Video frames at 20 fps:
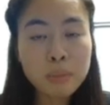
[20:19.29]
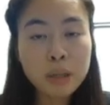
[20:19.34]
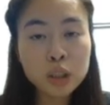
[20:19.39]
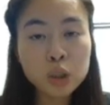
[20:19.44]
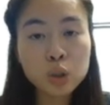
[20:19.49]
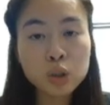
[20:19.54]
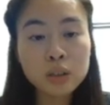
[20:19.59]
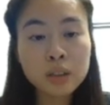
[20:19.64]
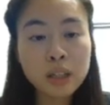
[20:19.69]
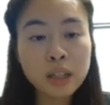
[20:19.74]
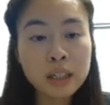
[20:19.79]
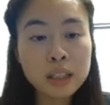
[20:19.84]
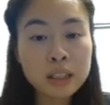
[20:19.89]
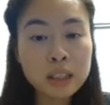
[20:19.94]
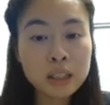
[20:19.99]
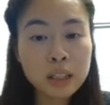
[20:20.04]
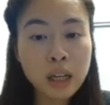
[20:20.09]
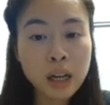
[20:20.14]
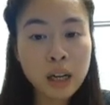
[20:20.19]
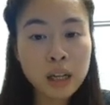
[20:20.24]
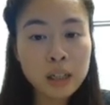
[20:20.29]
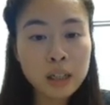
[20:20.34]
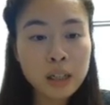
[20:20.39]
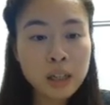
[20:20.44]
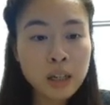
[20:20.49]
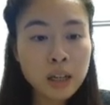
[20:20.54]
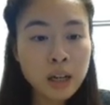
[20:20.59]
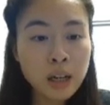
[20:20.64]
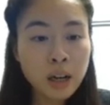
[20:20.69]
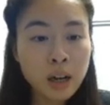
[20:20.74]
make sure that it's not
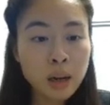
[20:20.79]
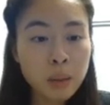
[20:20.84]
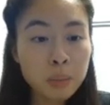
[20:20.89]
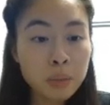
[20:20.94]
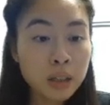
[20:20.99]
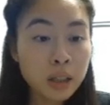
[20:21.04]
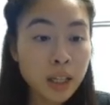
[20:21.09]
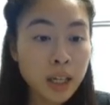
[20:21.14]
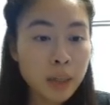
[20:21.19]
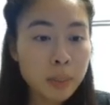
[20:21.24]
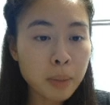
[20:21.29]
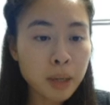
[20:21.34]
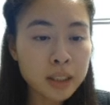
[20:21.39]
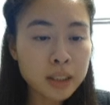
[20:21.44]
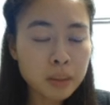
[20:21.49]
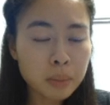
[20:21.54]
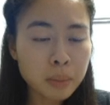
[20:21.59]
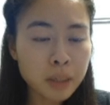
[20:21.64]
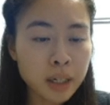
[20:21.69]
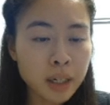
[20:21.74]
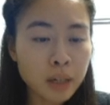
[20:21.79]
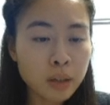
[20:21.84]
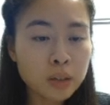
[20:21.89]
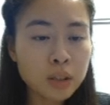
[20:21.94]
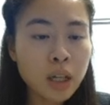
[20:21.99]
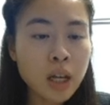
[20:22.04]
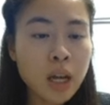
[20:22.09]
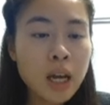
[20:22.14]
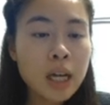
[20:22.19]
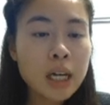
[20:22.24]
um, claimed by somebody
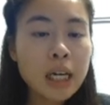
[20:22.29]
else.